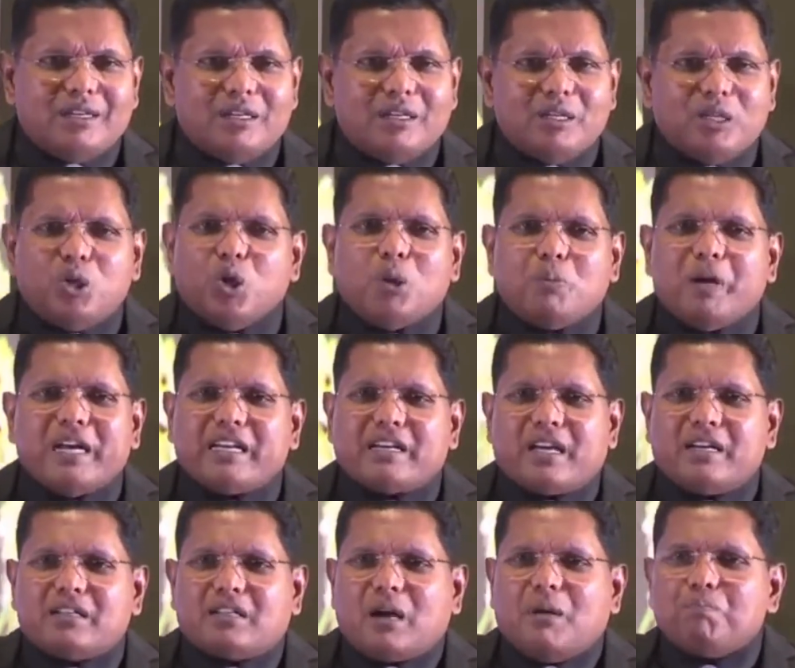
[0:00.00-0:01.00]
Nobody
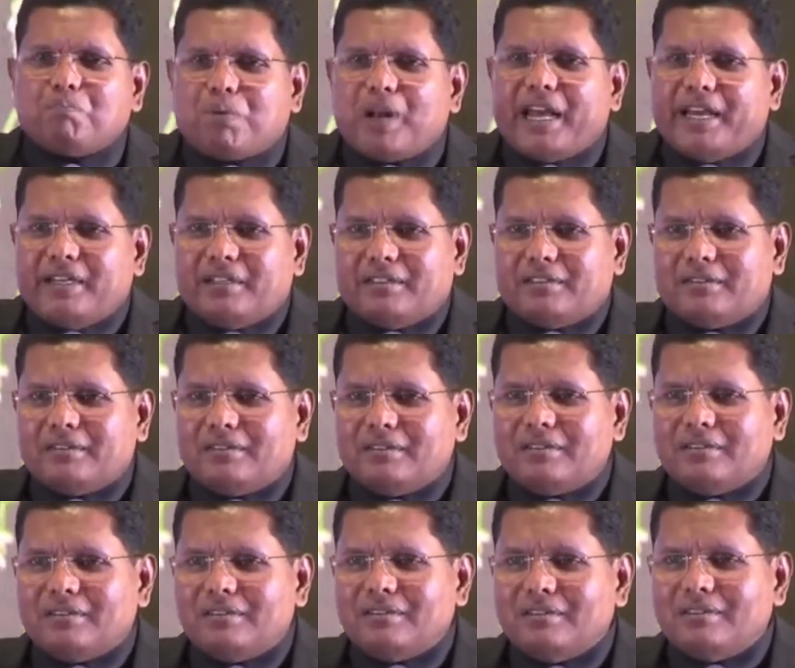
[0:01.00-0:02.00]
can complain.
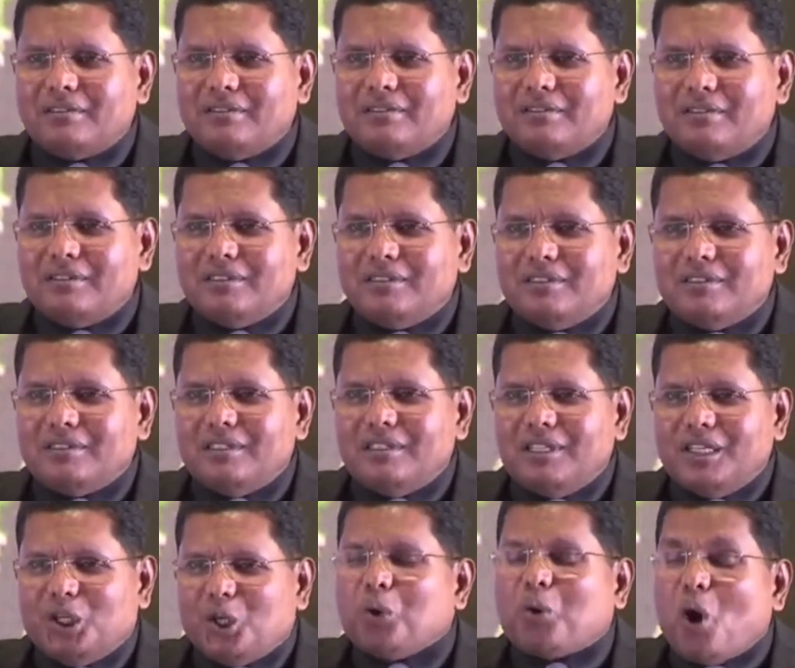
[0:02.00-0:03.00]

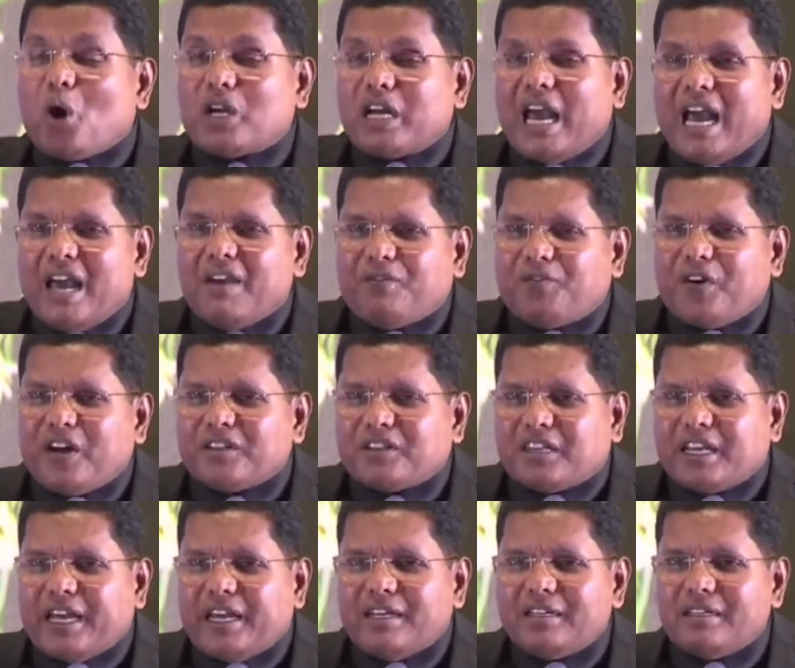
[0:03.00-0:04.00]
You got
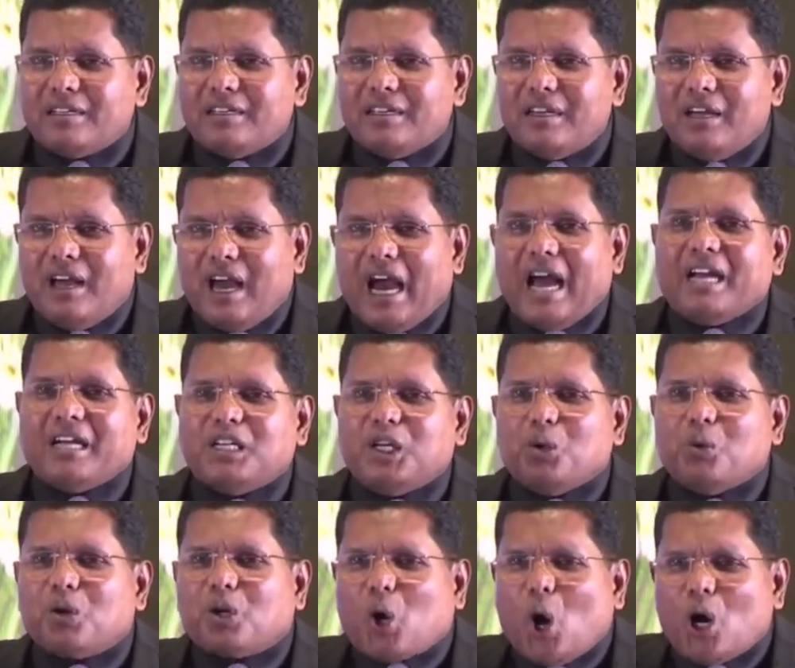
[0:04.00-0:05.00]
everything, and
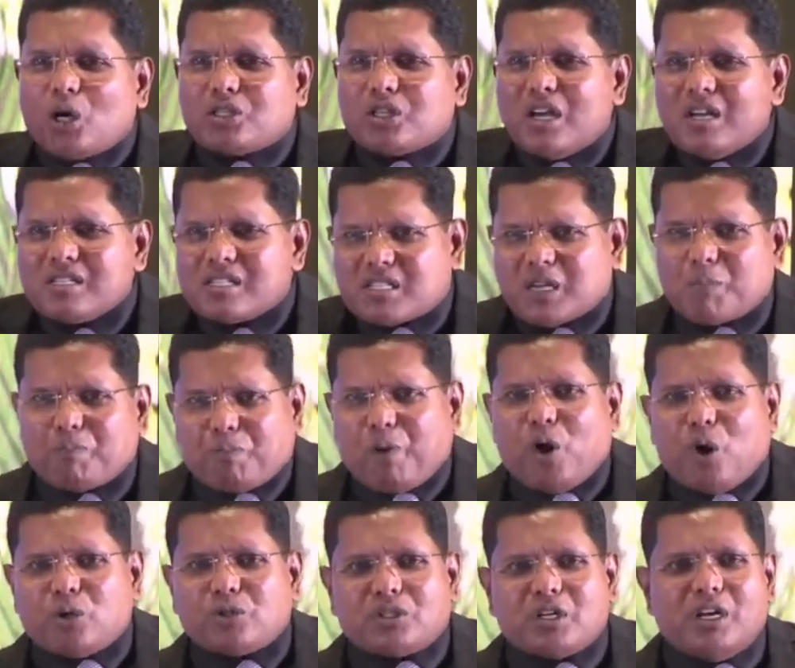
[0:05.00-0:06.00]
you got
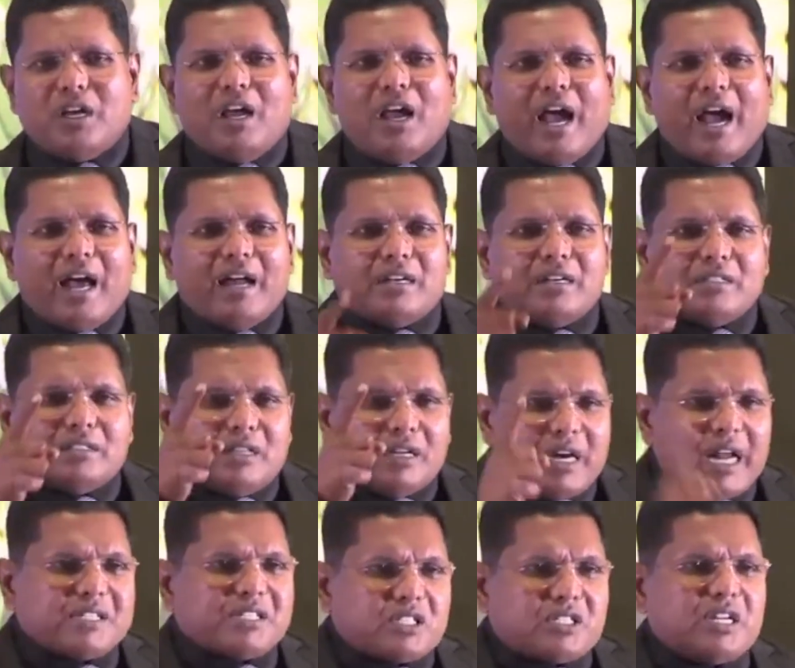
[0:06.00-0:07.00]
support, and the
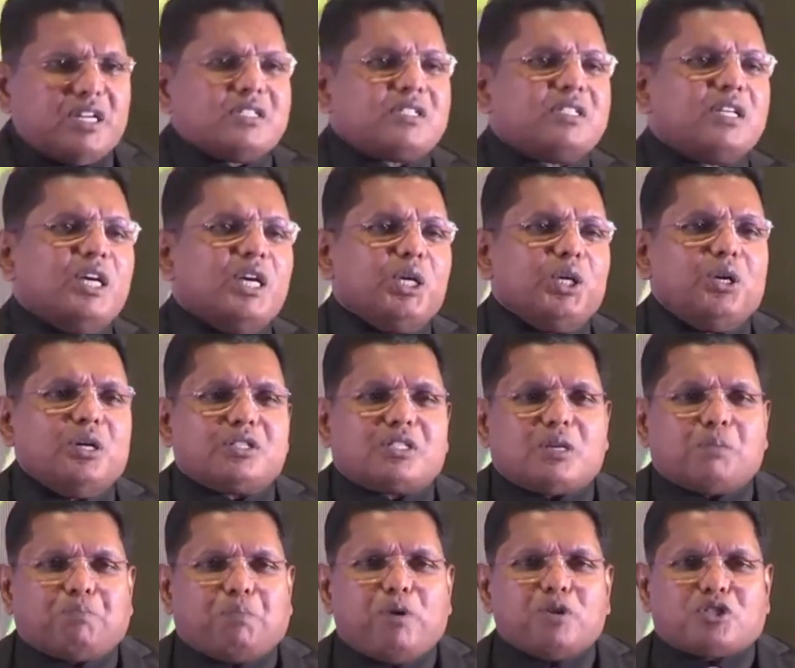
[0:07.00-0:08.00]
rest is you're
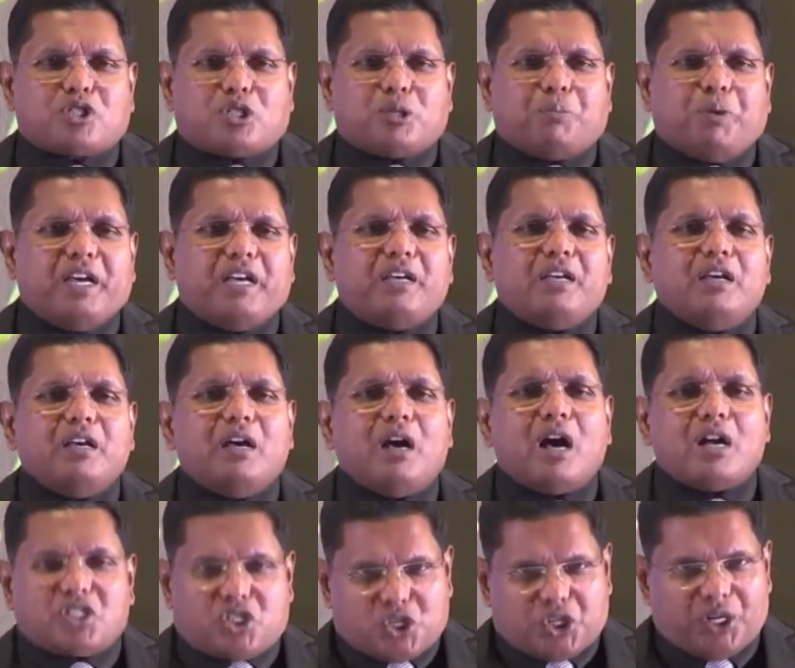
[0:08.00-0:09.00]
supposed to be
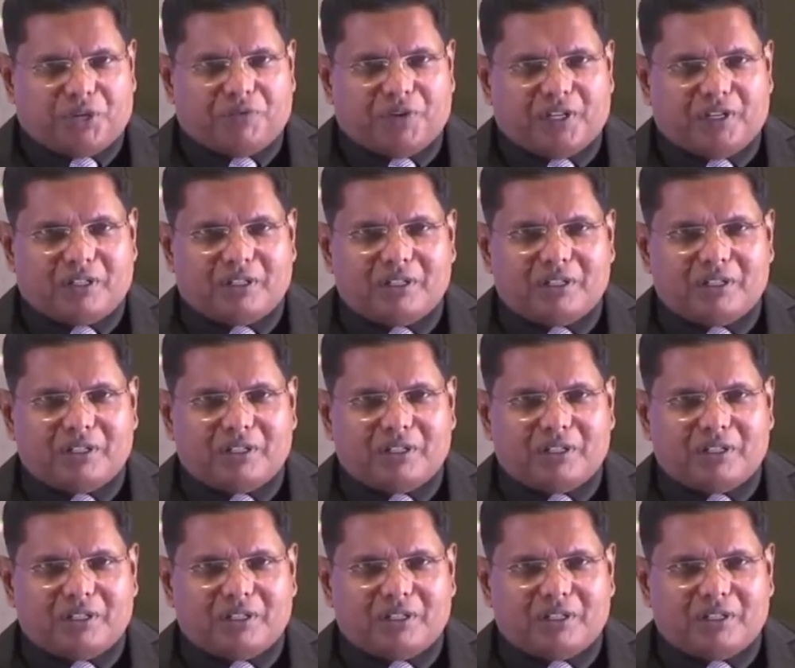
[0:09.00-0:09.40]
achieving.